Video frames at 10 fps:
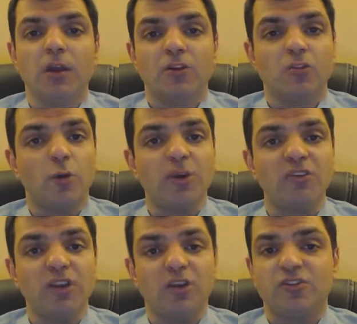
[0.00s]
So
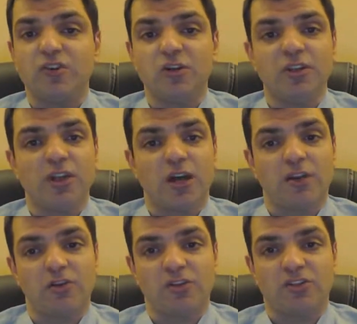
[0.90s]
obesity is certainly not a
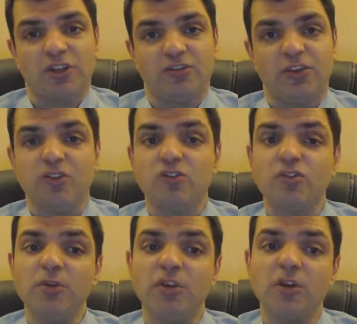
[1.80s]
new disease. It used
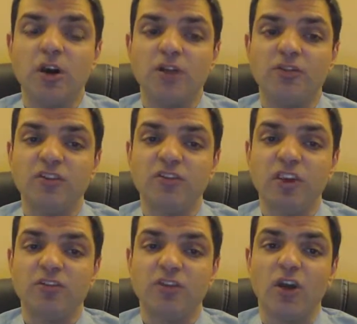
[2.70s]
to be thought of
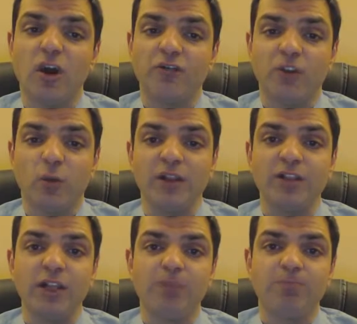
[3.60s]
disease of the
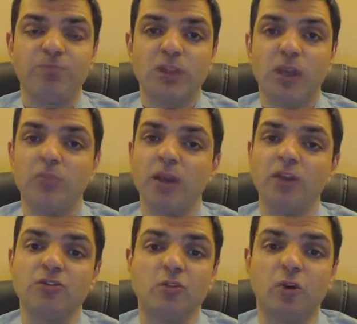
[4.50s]
wealthy, and many
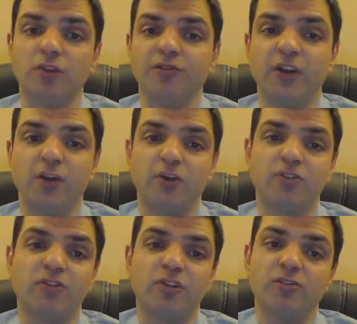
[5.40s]
historical
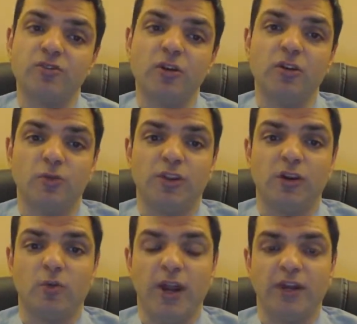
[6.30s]
figures struggled with
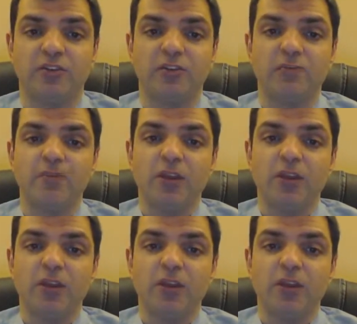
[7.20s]
their weights.